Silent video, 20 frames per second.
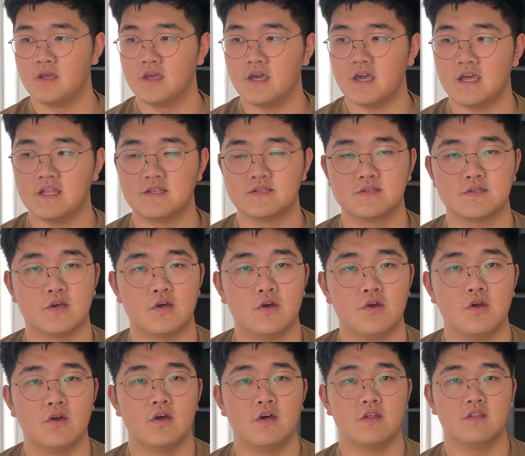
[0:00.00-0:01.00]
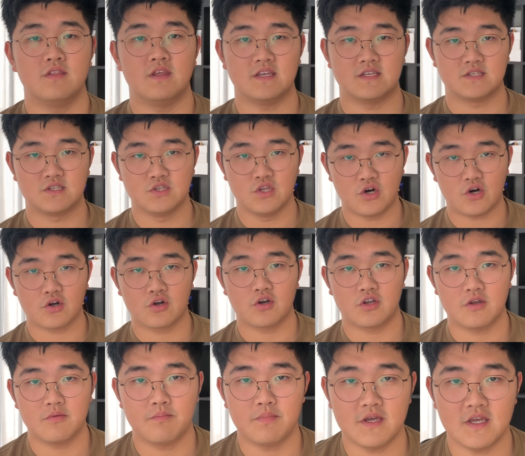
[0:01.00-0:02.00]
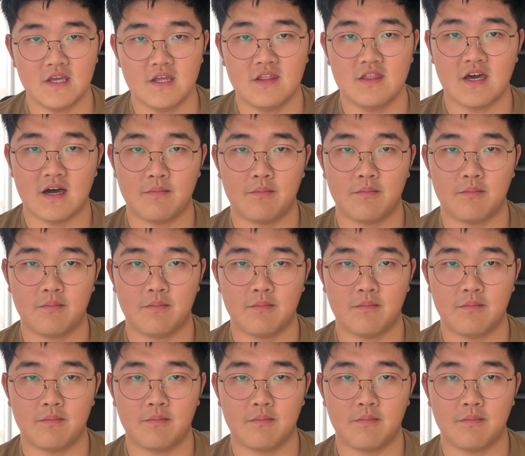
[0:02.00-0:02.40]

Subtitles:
And so there's not going to be that